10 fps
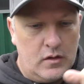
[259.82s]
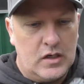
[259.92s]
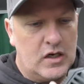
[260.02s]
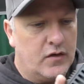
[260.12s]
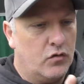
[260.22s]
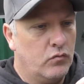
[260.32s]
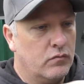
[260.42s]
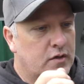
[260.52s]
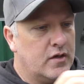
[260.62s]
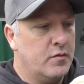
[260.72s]
you know, they
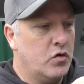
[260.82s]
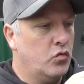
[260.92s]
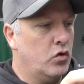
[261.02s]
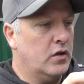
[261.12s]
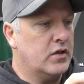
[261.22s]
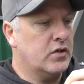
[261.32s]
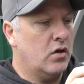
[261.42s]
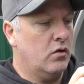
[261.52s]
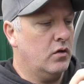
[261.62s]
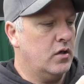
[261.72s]
seem to be really
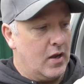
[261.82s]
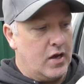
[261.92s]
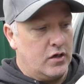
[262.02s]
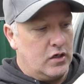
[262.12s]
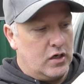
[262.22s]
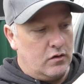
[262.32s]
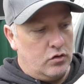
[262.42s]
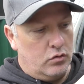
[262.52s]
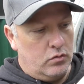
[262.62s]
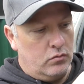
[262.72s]
solid, and you know,
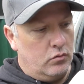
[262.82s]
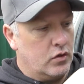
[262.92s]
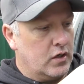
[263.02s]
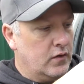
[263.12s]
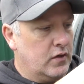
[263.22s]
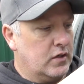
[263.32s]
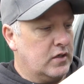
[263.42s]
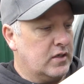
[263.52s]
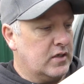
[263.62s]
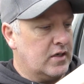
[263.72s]
you're looking at these
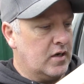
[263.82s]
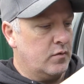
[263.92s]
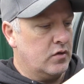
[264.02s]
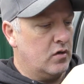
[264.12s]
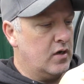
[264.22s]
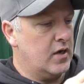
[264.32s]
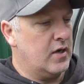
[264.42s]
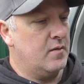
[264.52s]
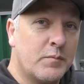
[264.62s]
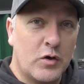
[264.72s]
just the same as I
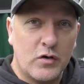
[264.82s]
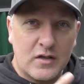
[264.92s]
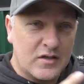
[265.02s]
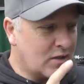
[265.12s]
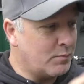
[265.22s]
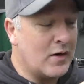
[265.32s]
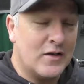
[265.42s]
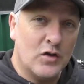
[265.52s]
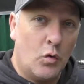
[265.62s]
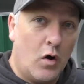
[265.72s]
am. Because I was
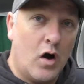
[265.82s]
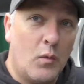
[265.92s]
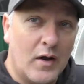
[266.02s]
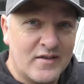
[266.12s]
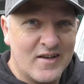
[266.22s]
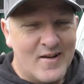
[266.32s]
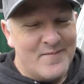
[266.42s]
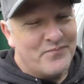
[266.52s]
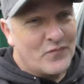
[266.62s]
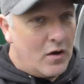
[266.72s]
expecting the white ones,
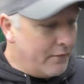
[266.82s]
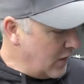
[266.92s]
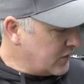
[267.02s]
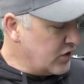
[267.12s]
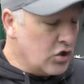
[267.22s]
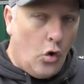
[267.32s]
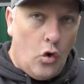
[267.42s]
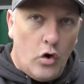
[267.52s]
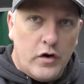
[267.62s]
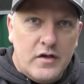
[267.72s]
I've actually
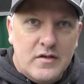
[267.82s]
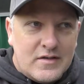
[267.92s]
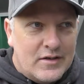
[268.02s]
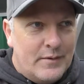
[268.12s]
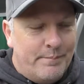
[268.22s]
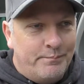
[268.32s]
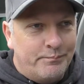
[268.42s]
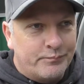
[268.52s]
ordered some